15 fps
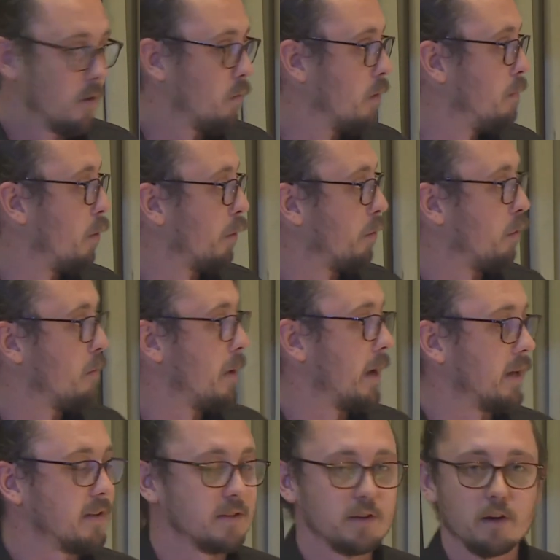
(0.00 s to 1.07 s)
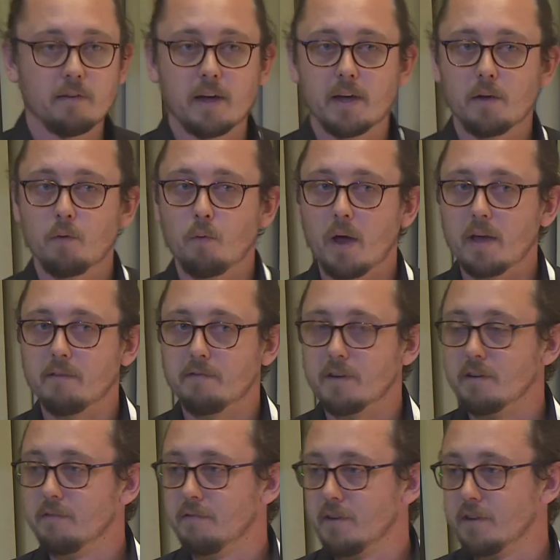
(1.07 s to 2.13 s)
reported remains of a
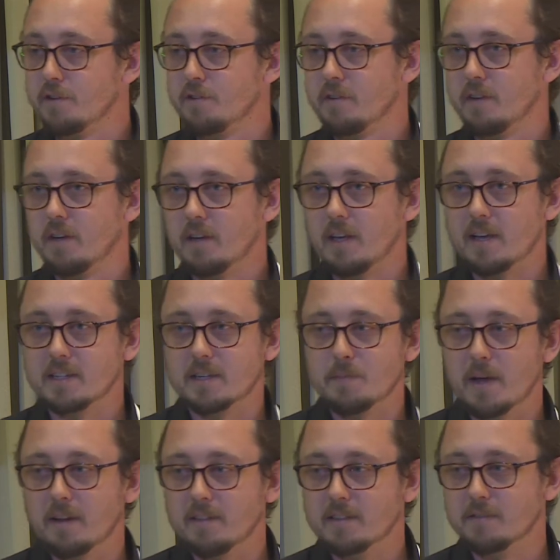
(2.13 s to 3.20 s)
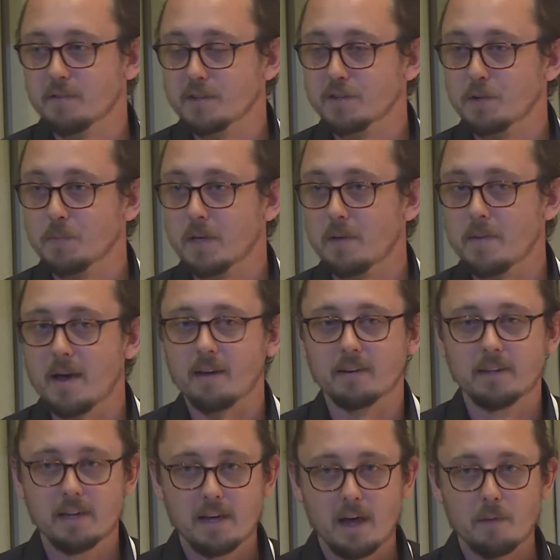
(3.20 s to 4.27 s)
ray-finned fish, and he estimated this fish to be about
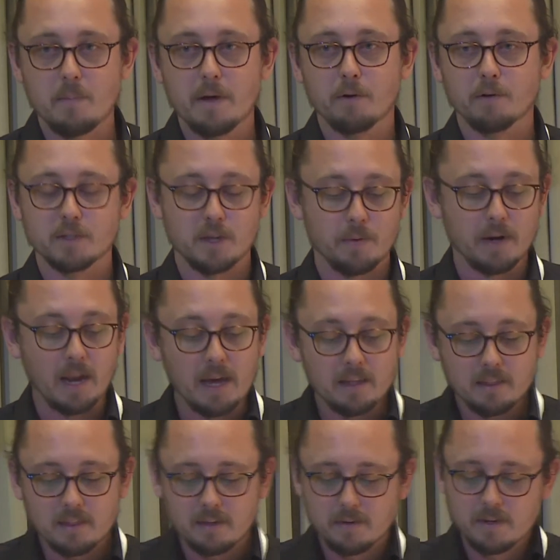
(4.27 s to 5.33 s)
a metre or so in length.